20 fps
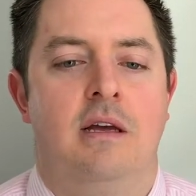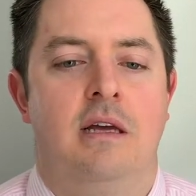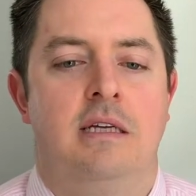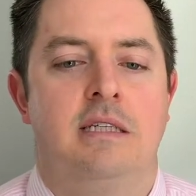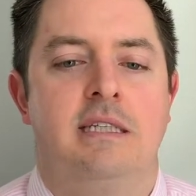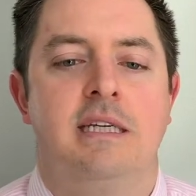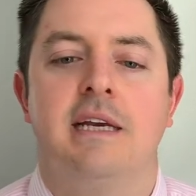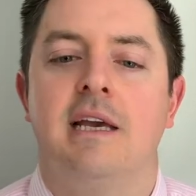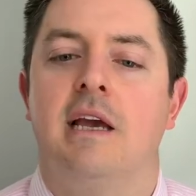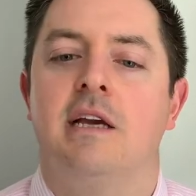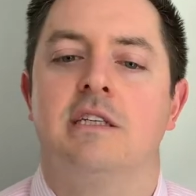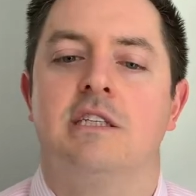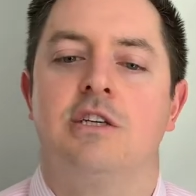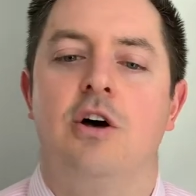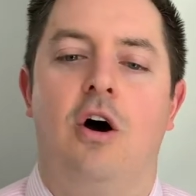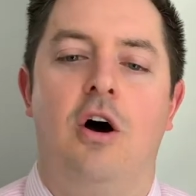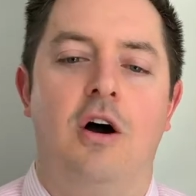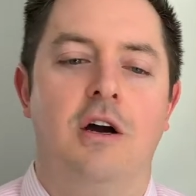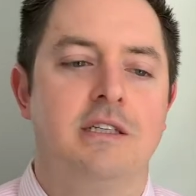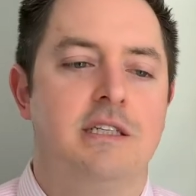singing
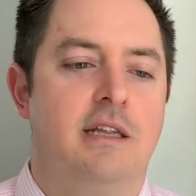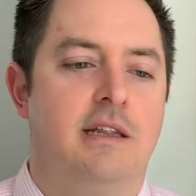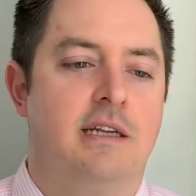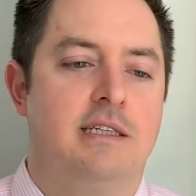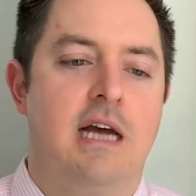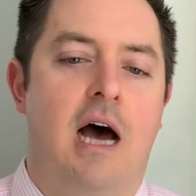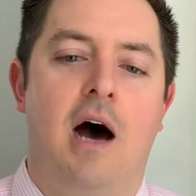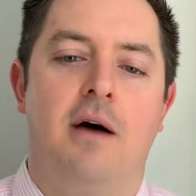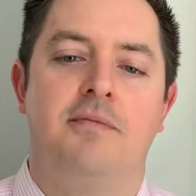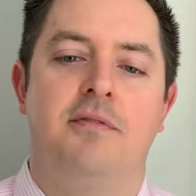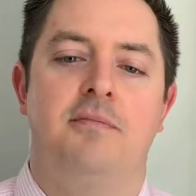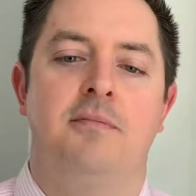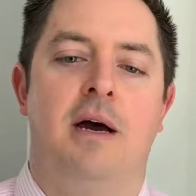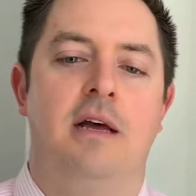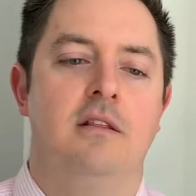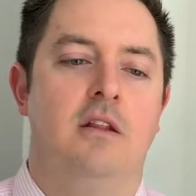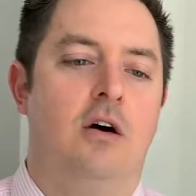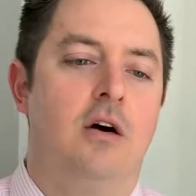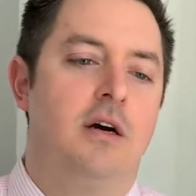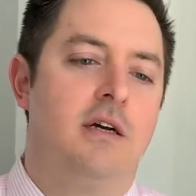songs at the top of my
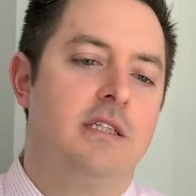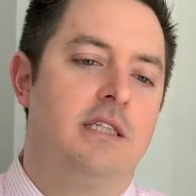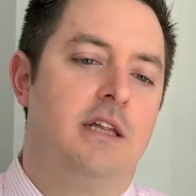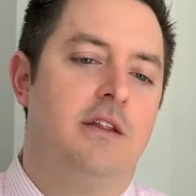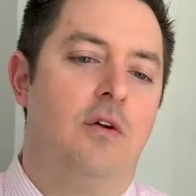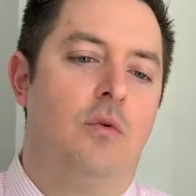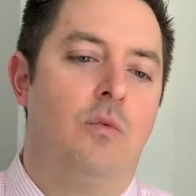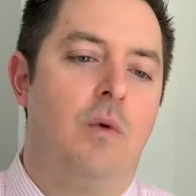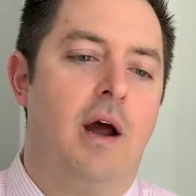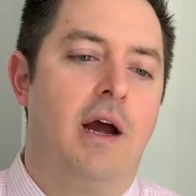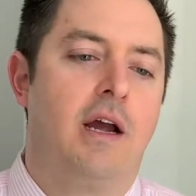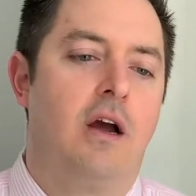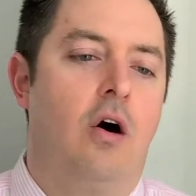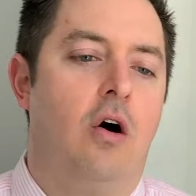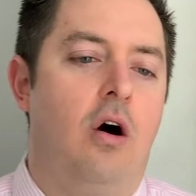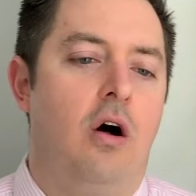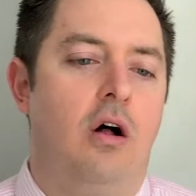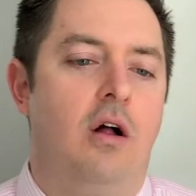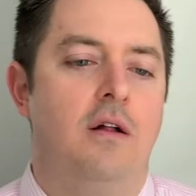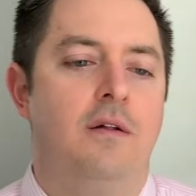lungs in the rec
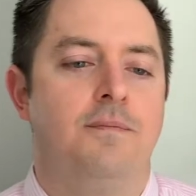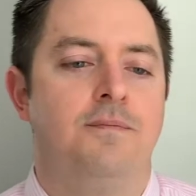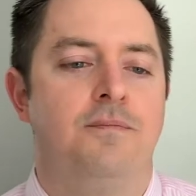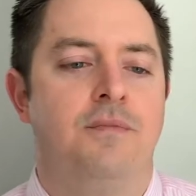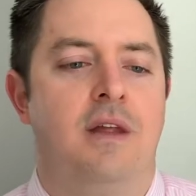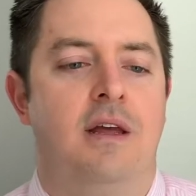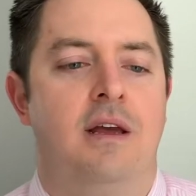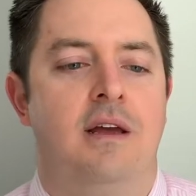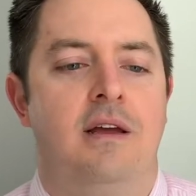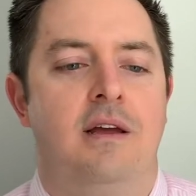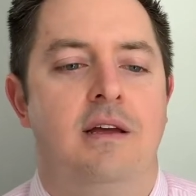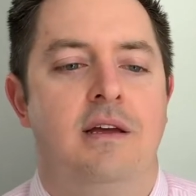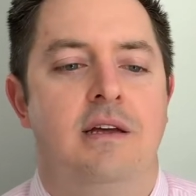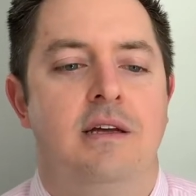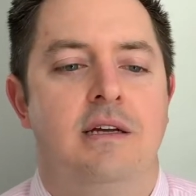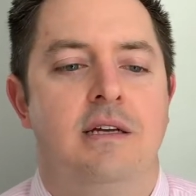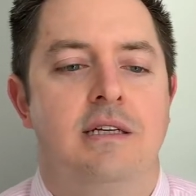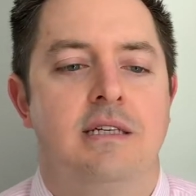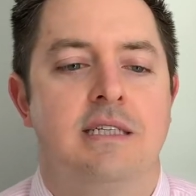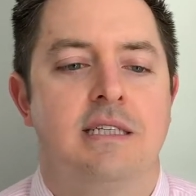hall,
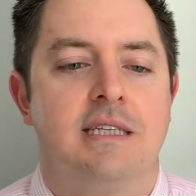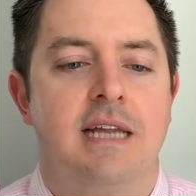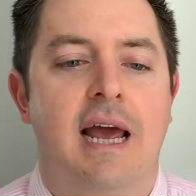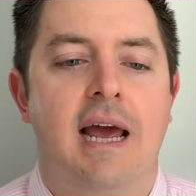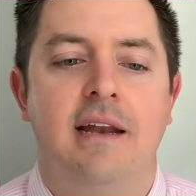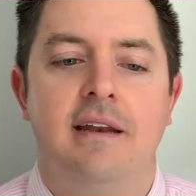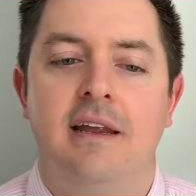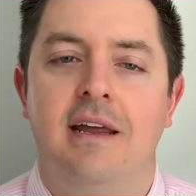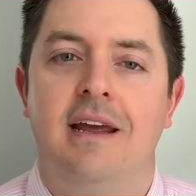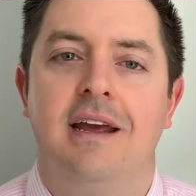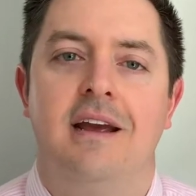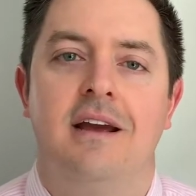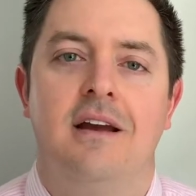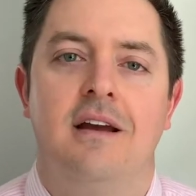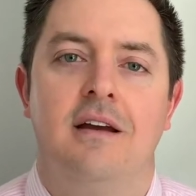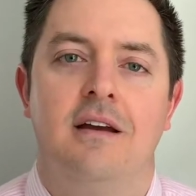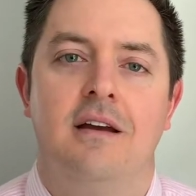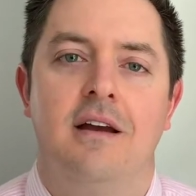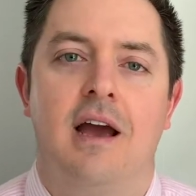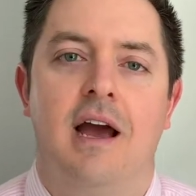
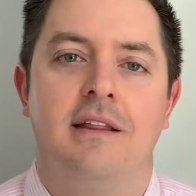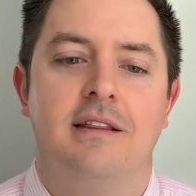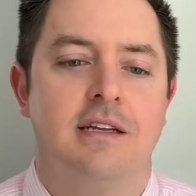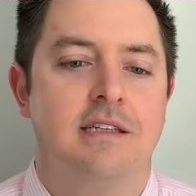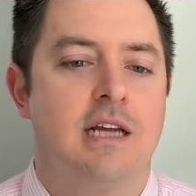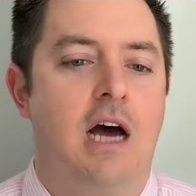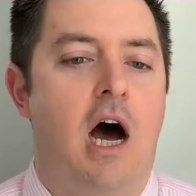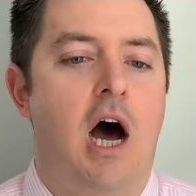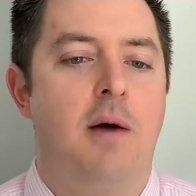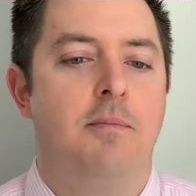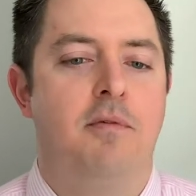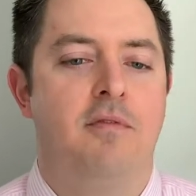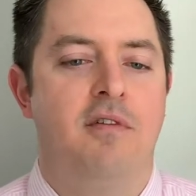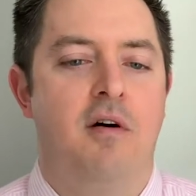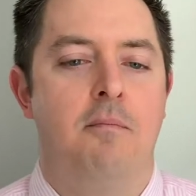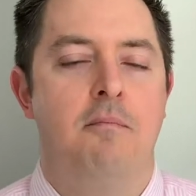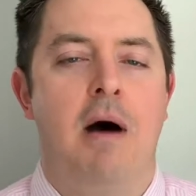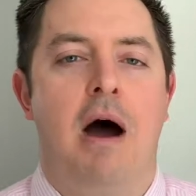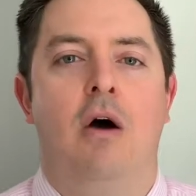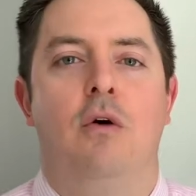standing at the top of a
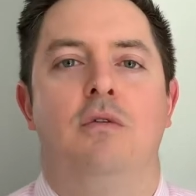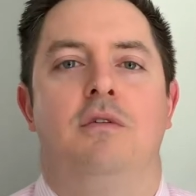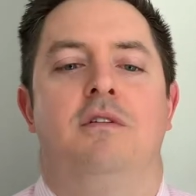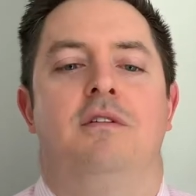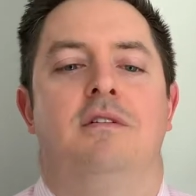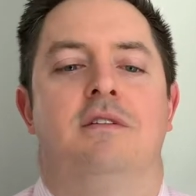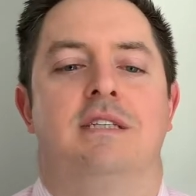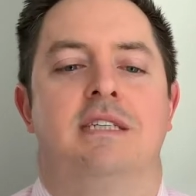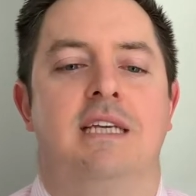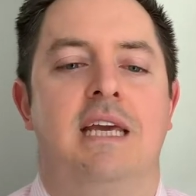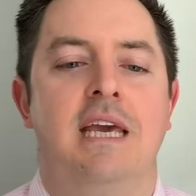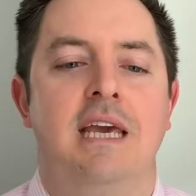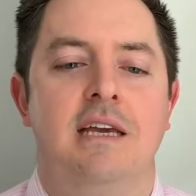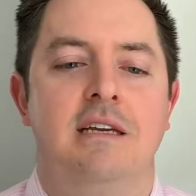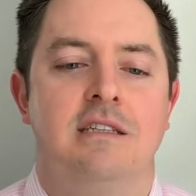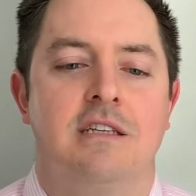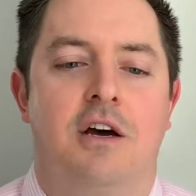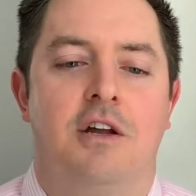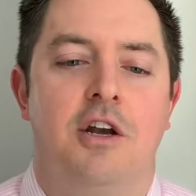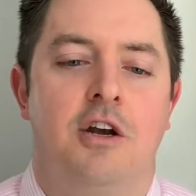mountain,
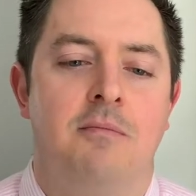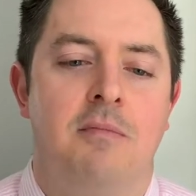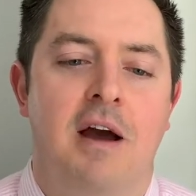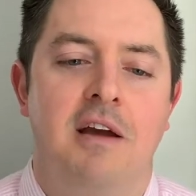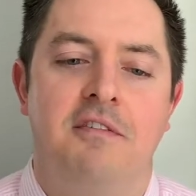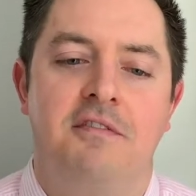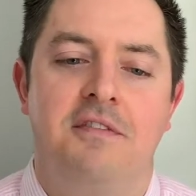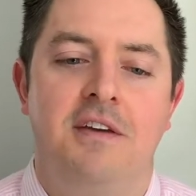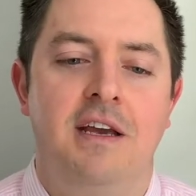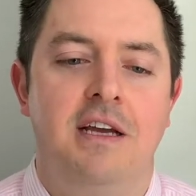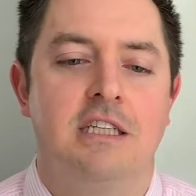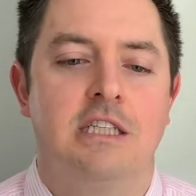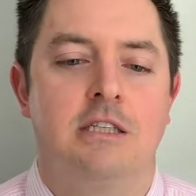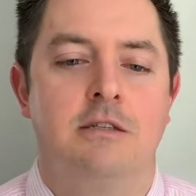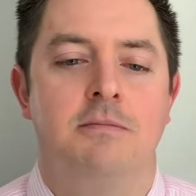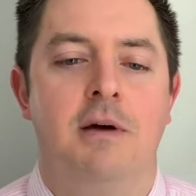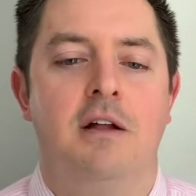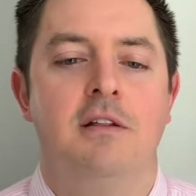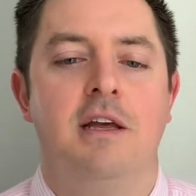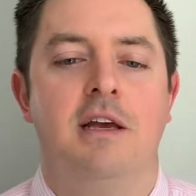skis under my feet,
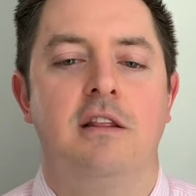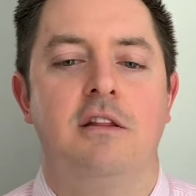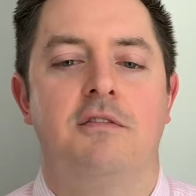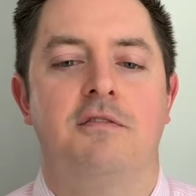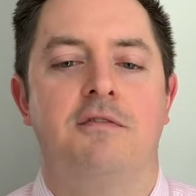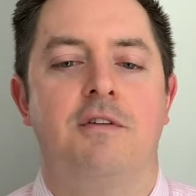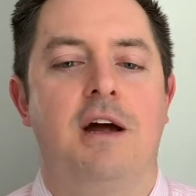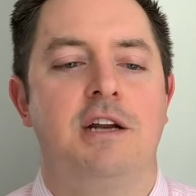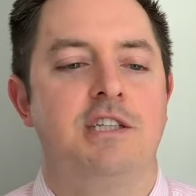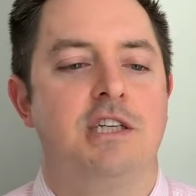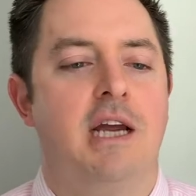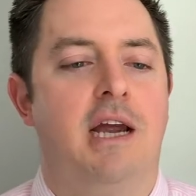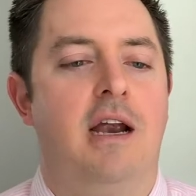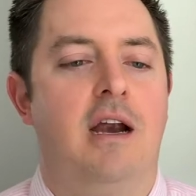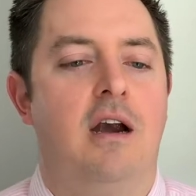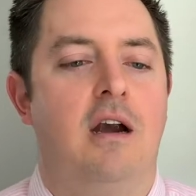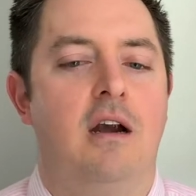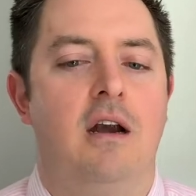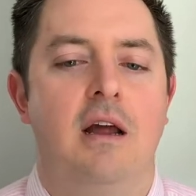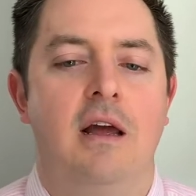smelling the fresh
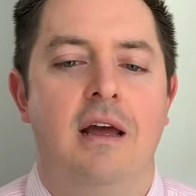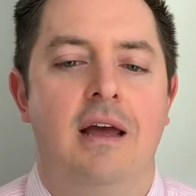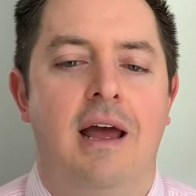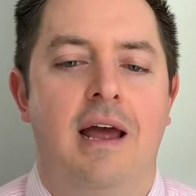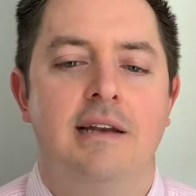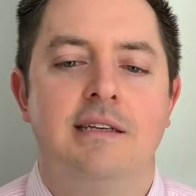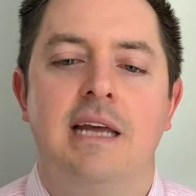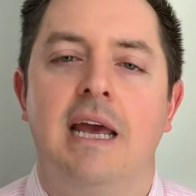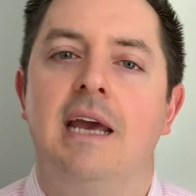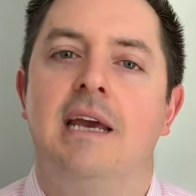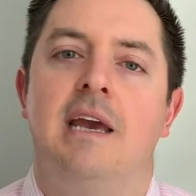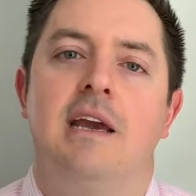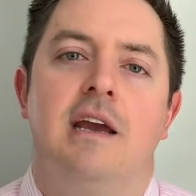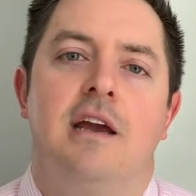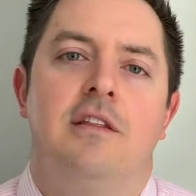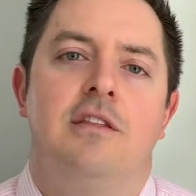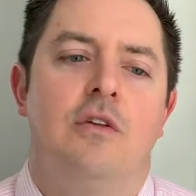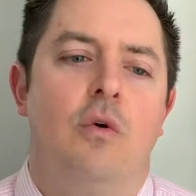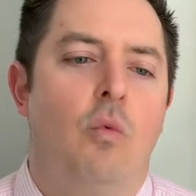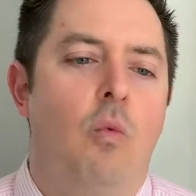air and taking
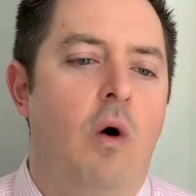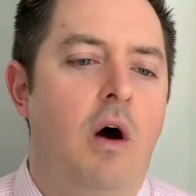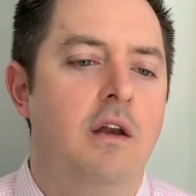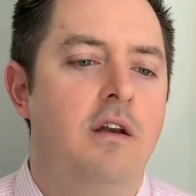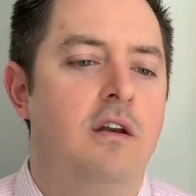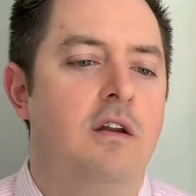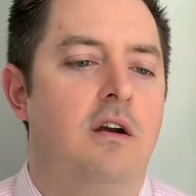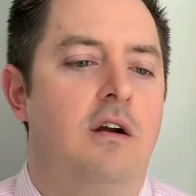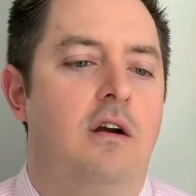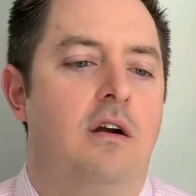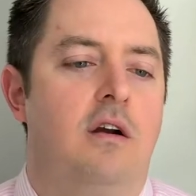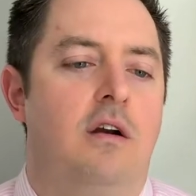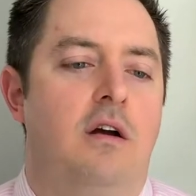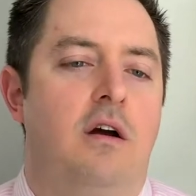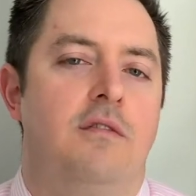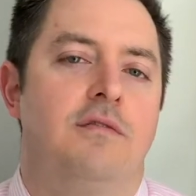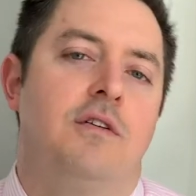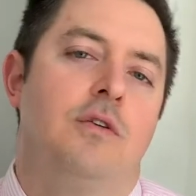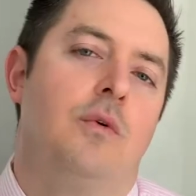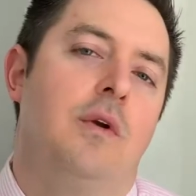in the wonder
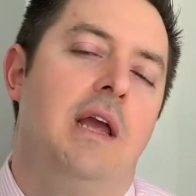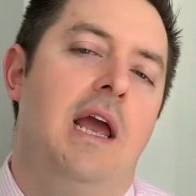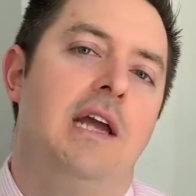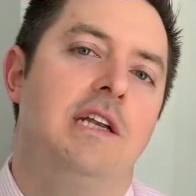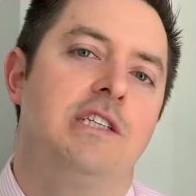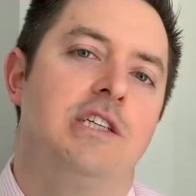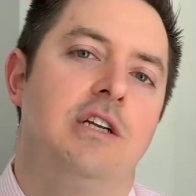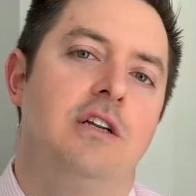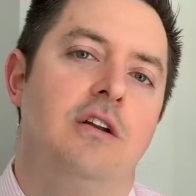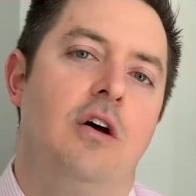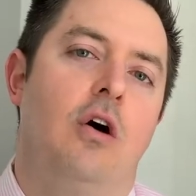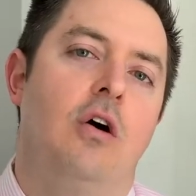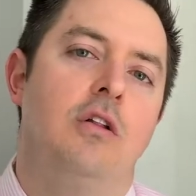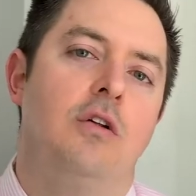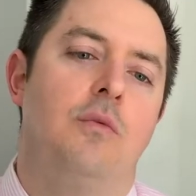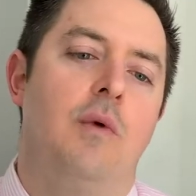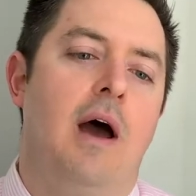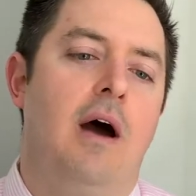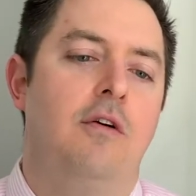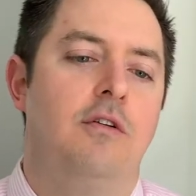of creation all
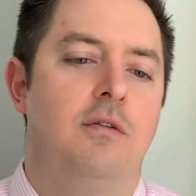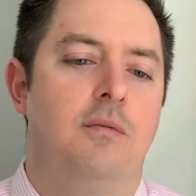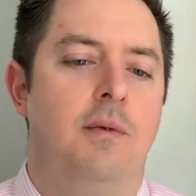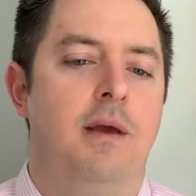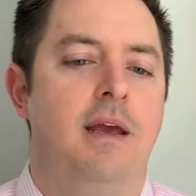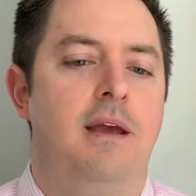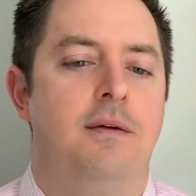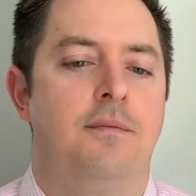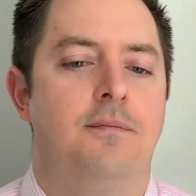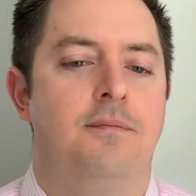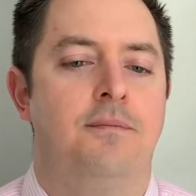around me,